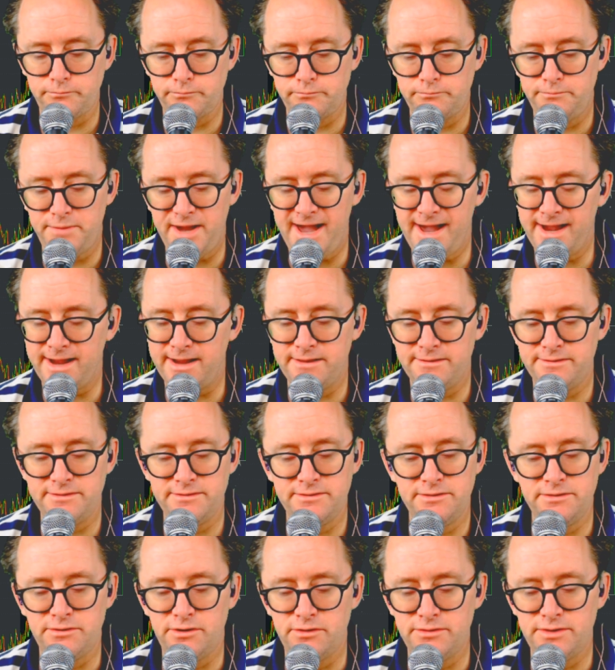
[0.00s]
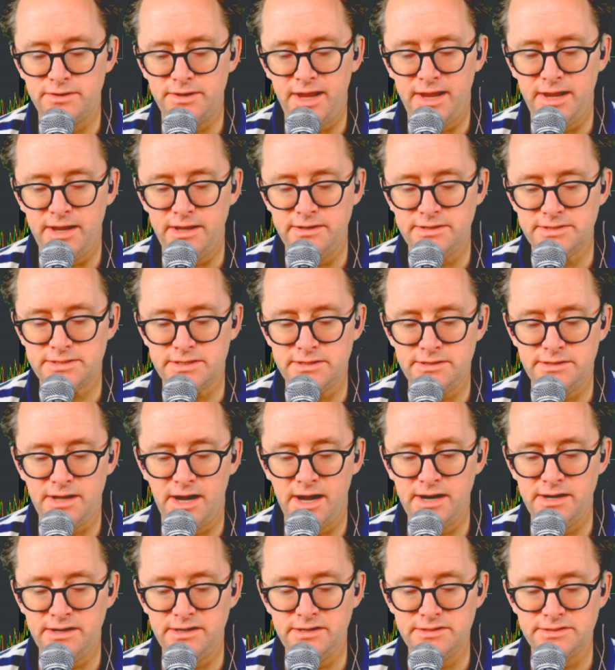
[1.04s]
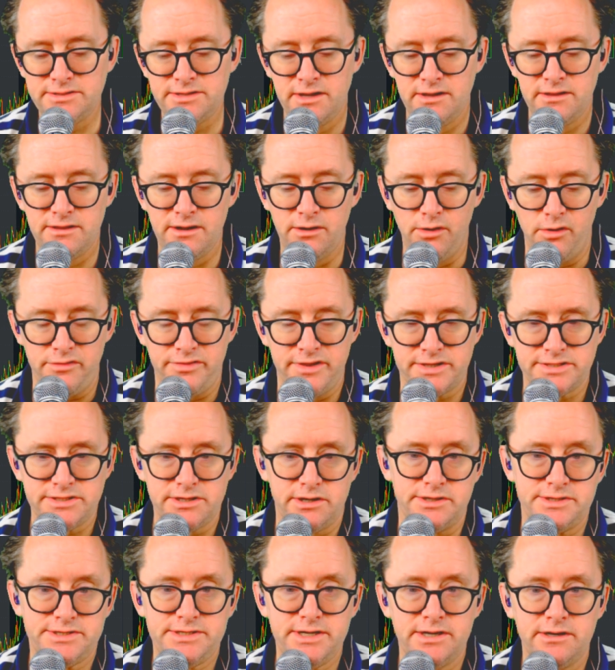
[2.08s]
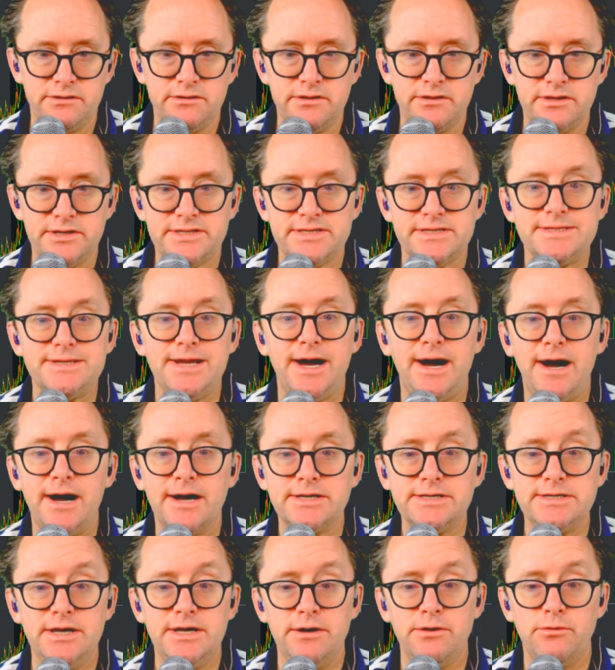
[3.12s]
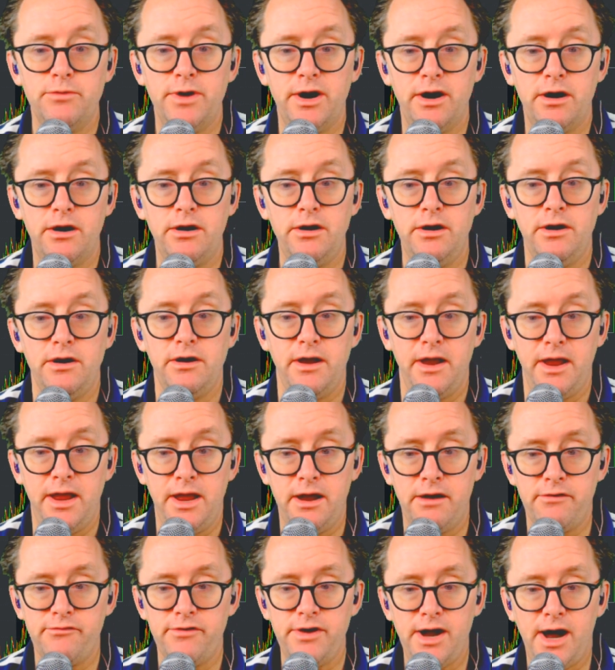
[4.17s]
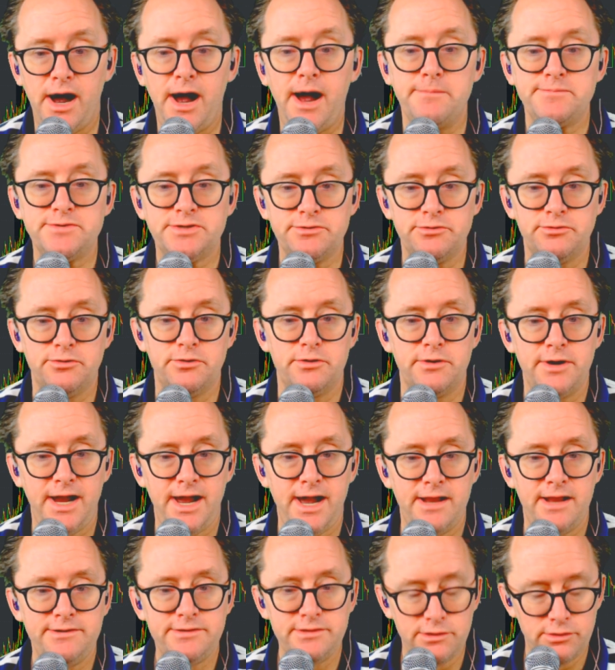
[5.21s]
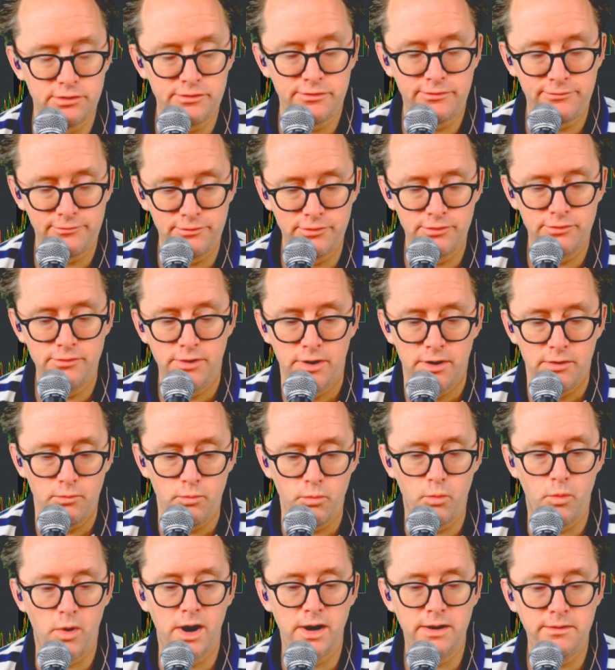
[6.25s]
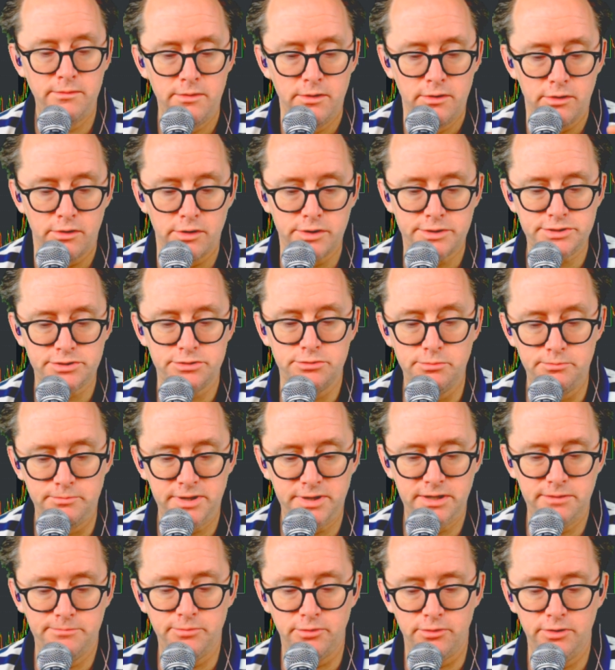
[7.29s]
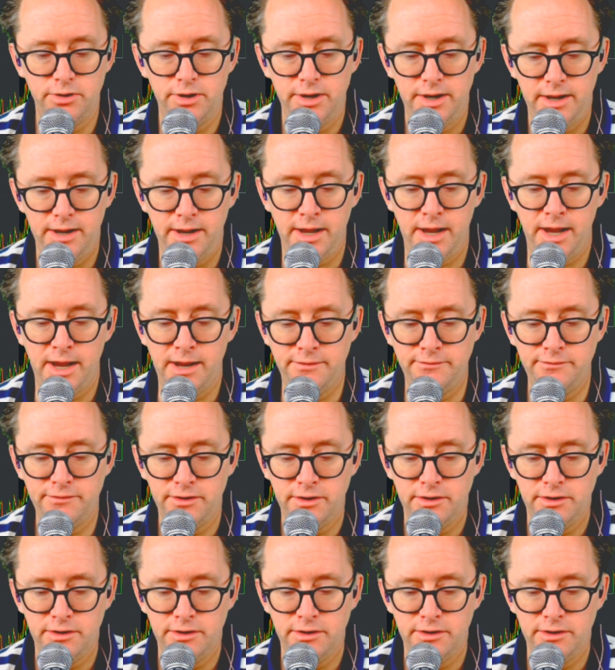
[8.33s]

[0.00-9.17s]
back in the 80s and 90s, there were things called single list stocks where every option order had to go through one or two people. And